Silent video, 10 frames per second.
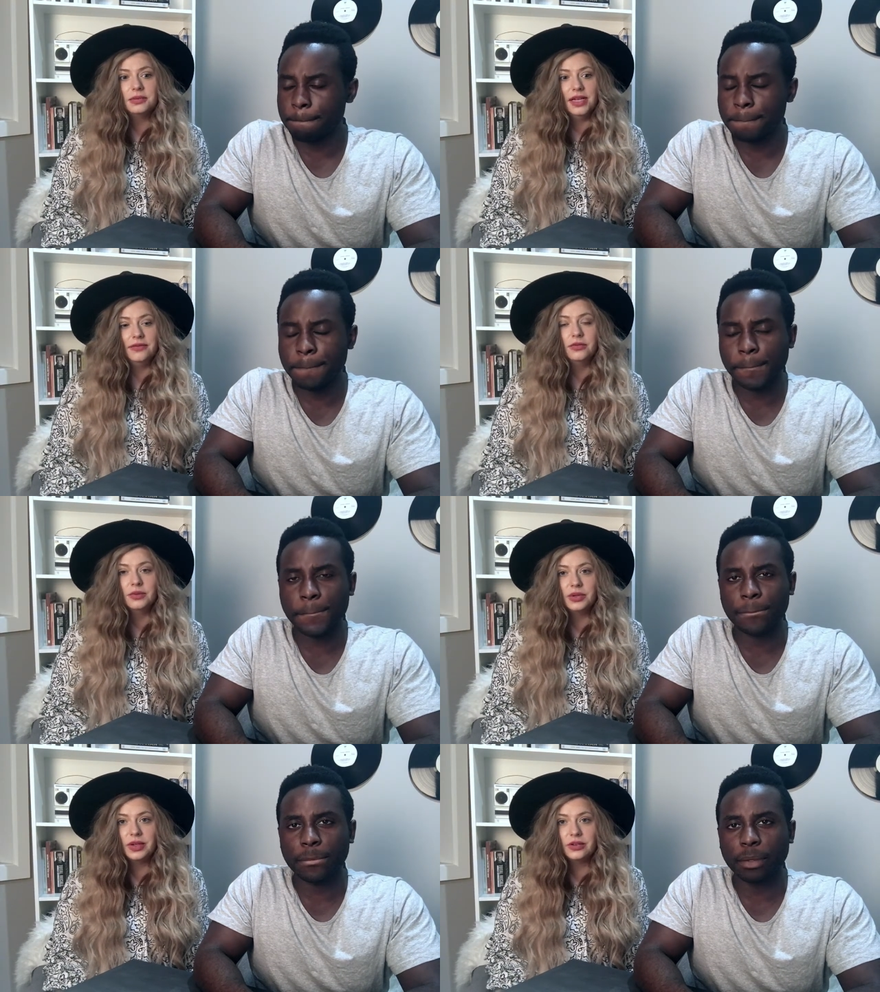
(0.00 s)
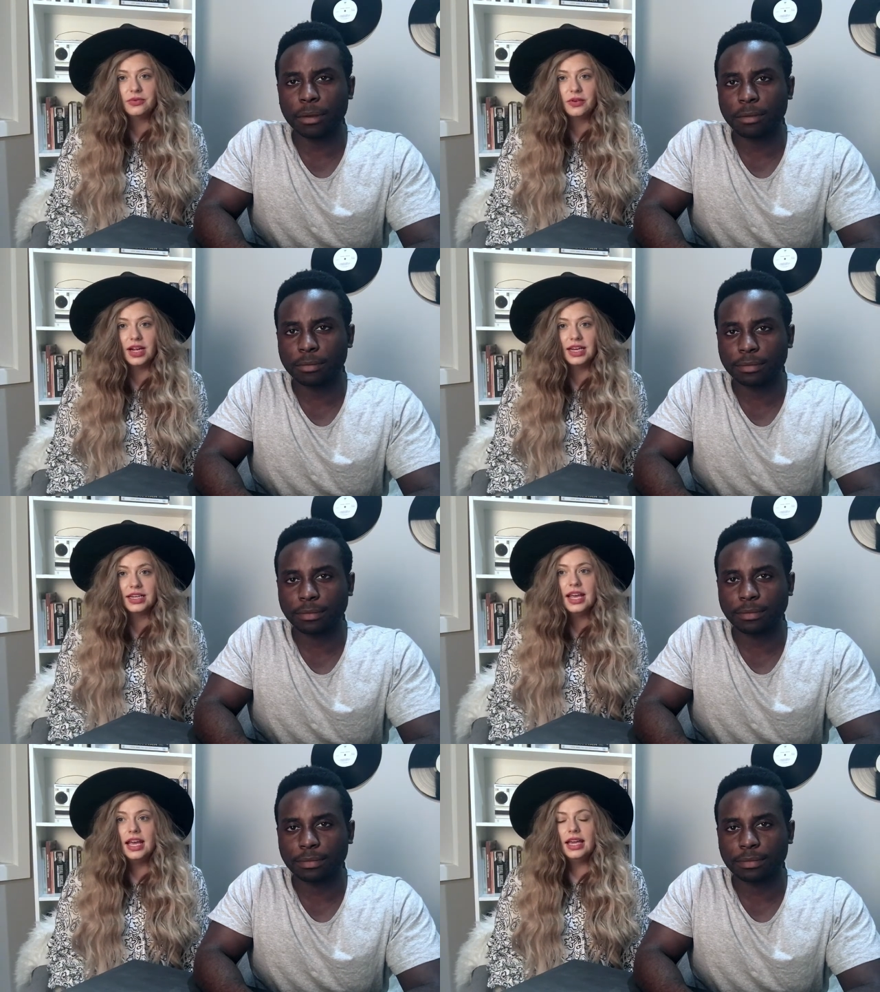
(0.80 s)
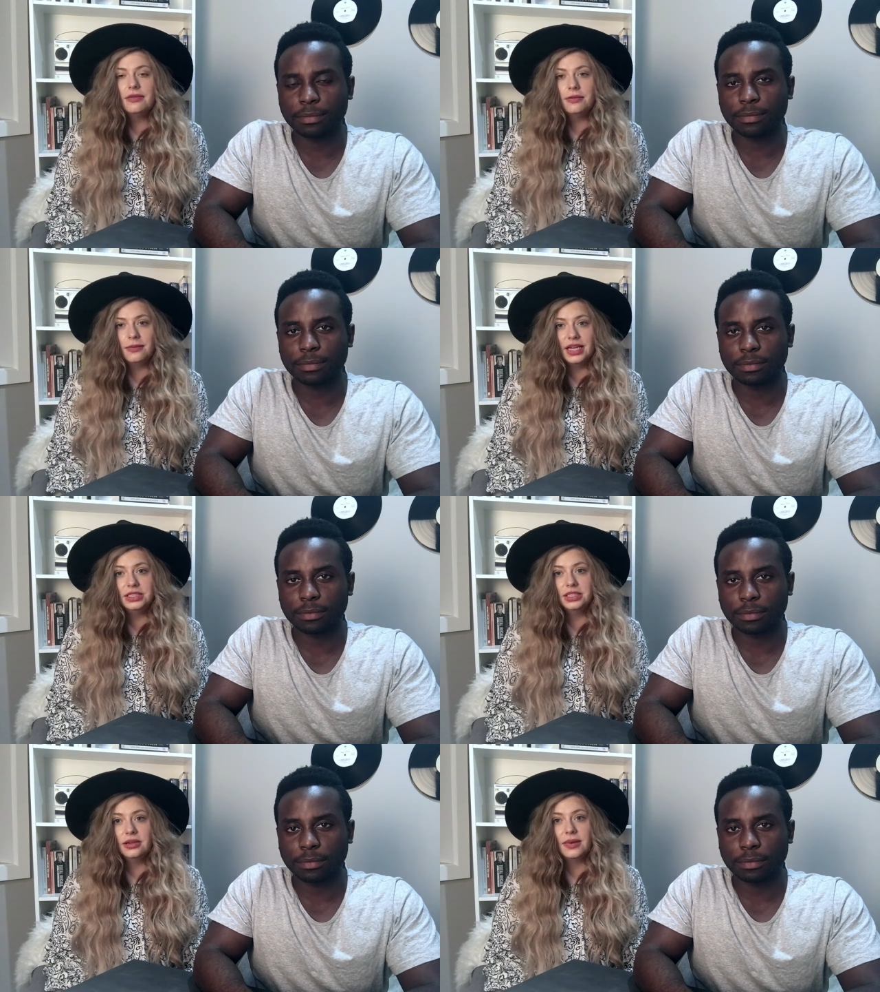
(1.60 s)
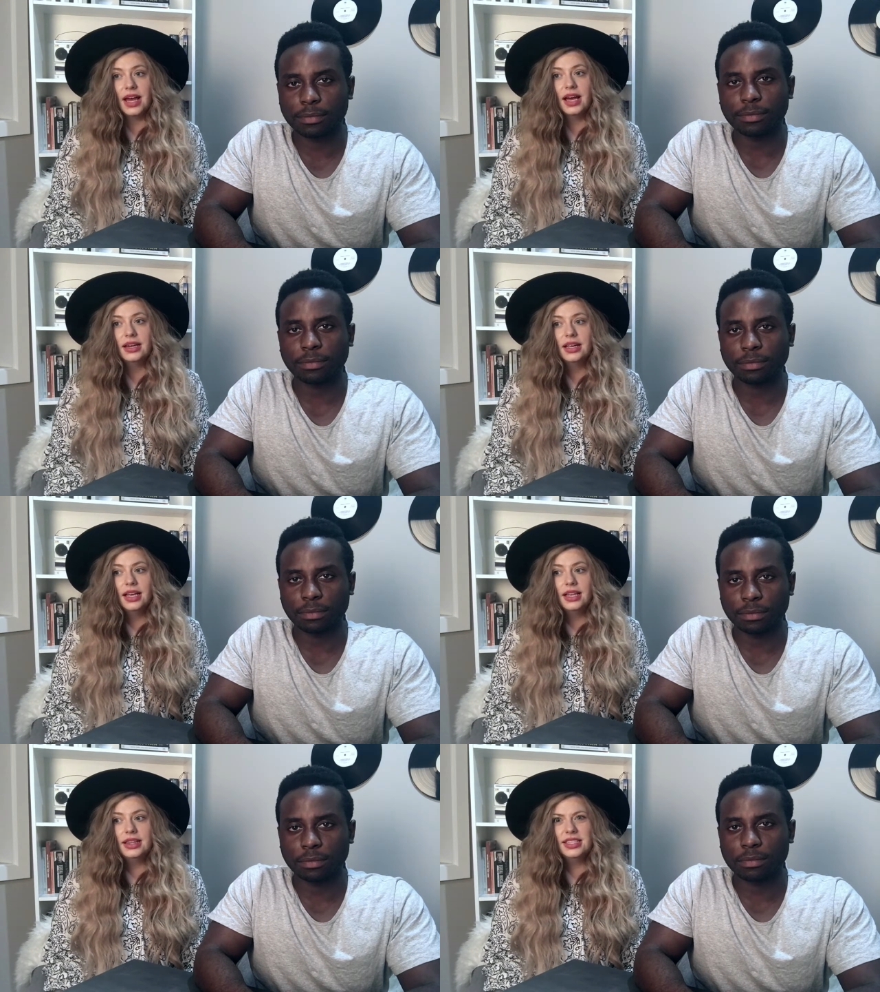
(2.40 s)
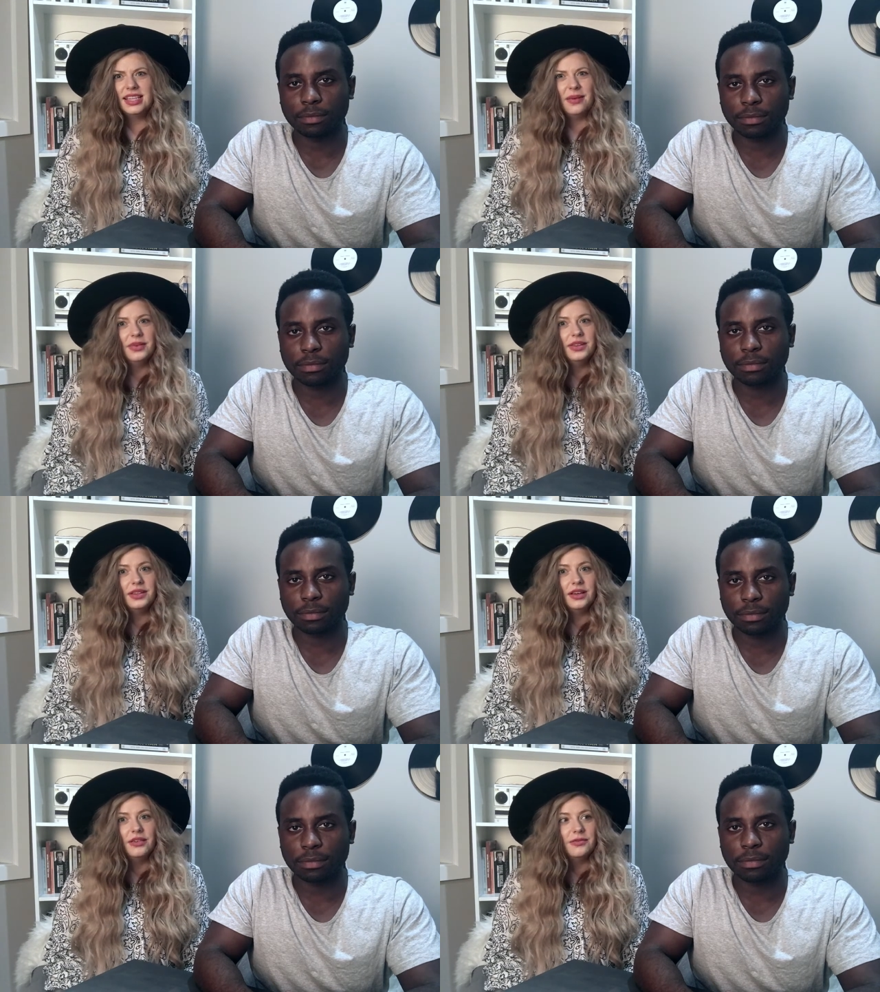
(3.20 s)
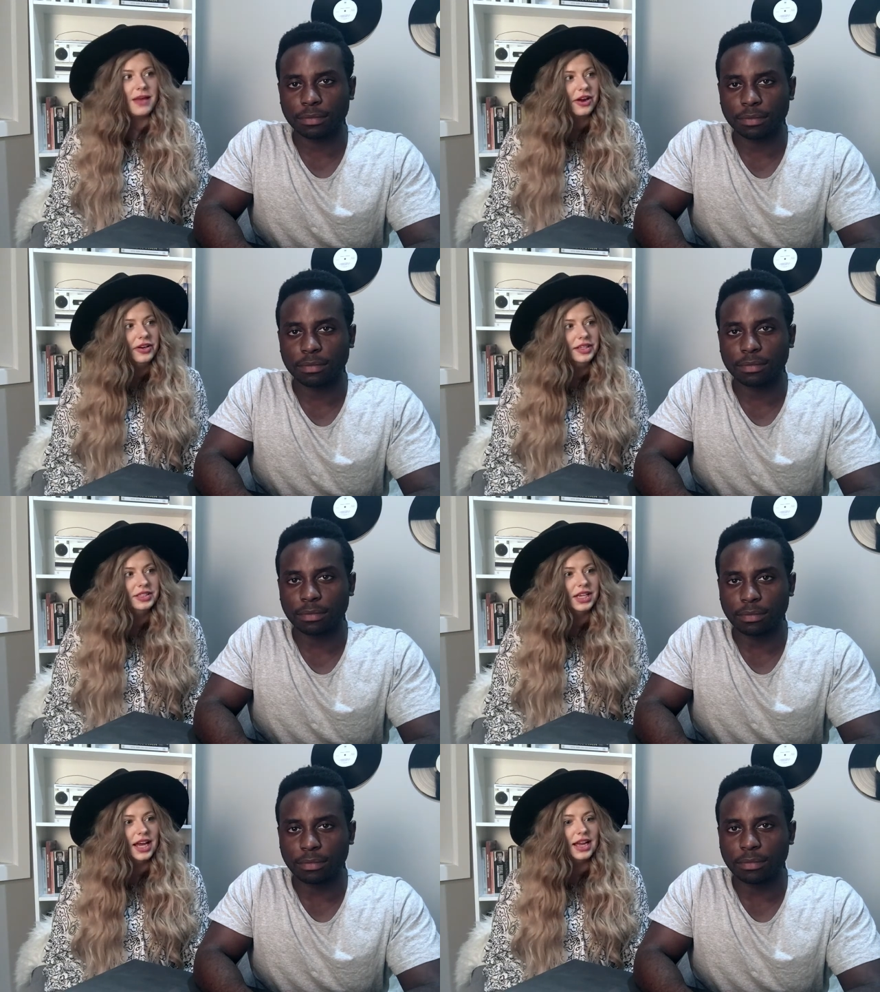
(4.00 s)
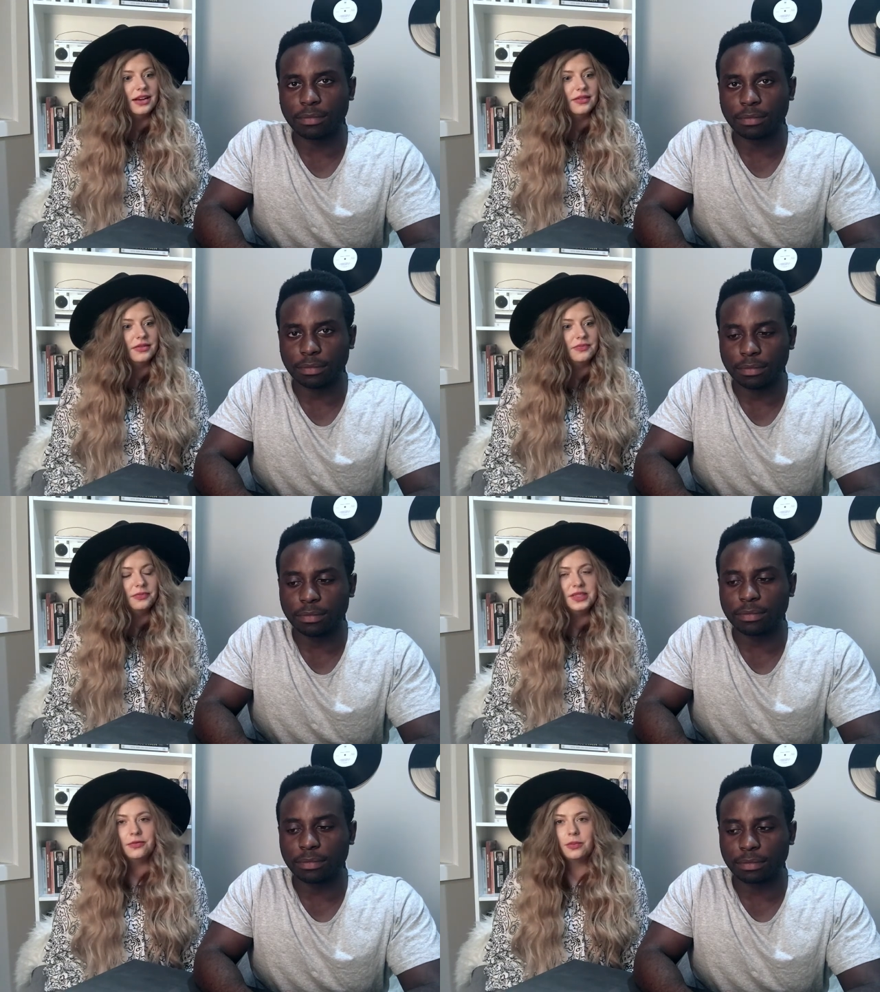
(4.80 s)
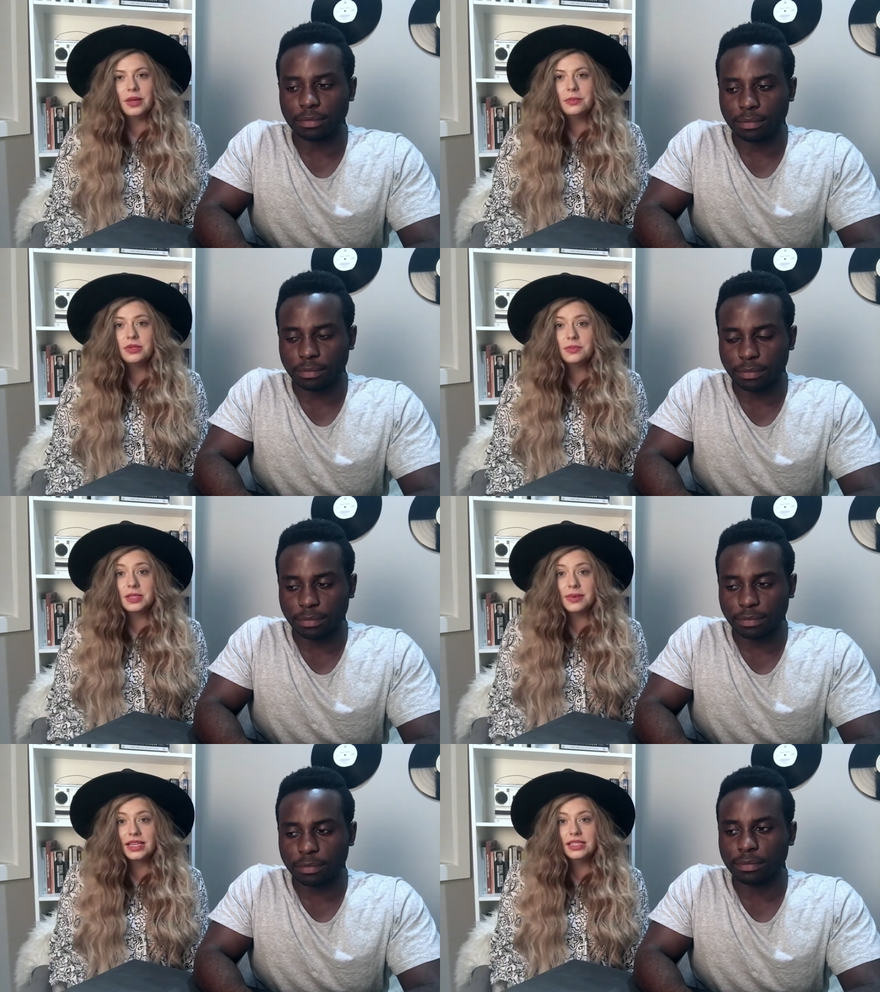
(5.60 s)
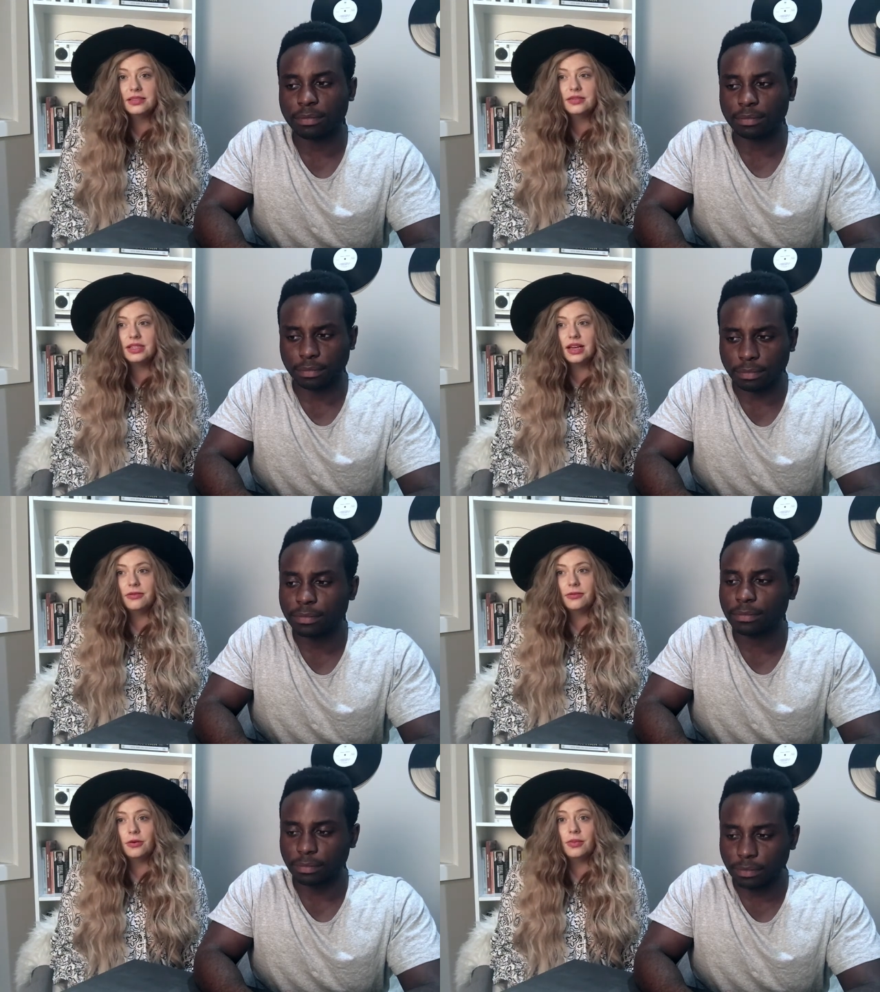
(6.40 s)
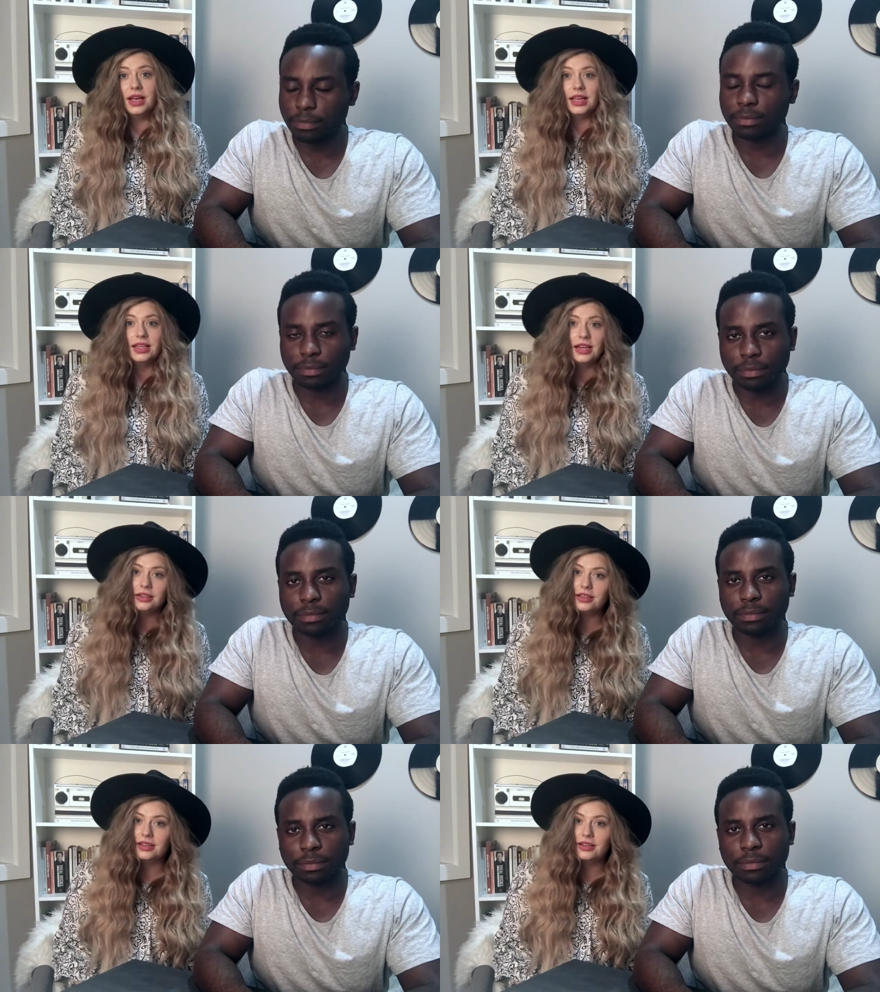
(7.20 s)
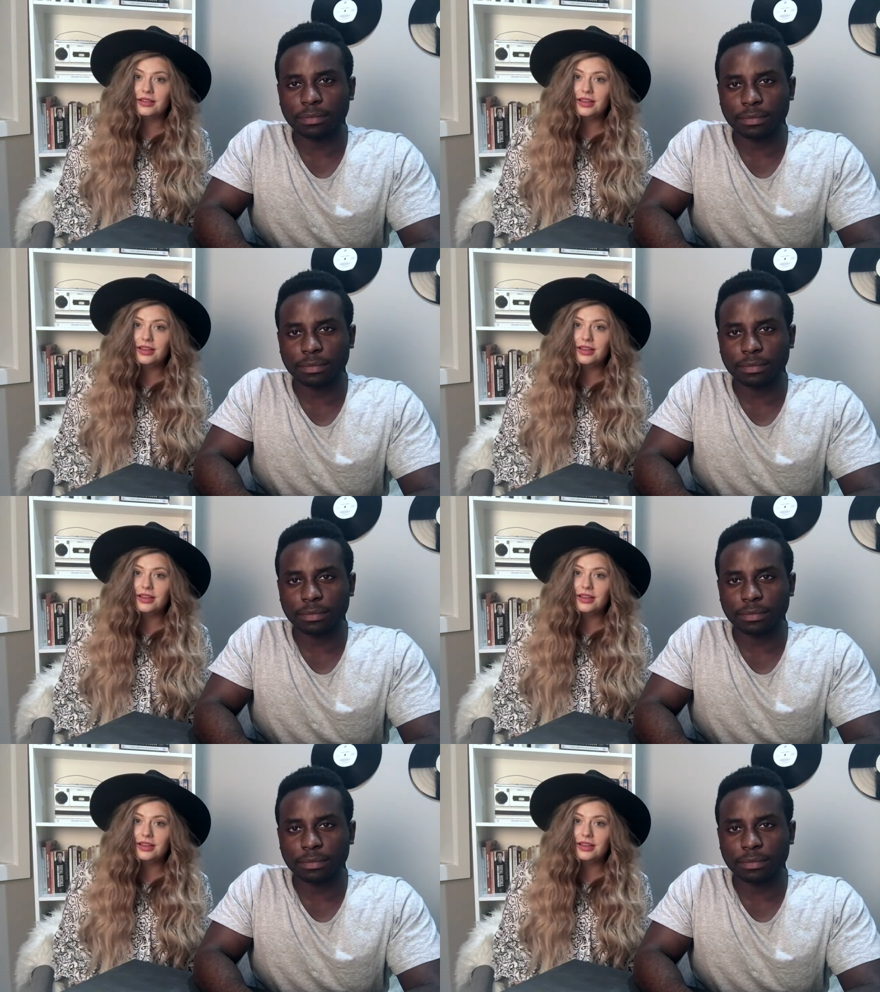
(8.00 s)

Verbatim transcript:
Speaker 1: platform that we could find information about the depth of marriage and different people's perspectives from a younger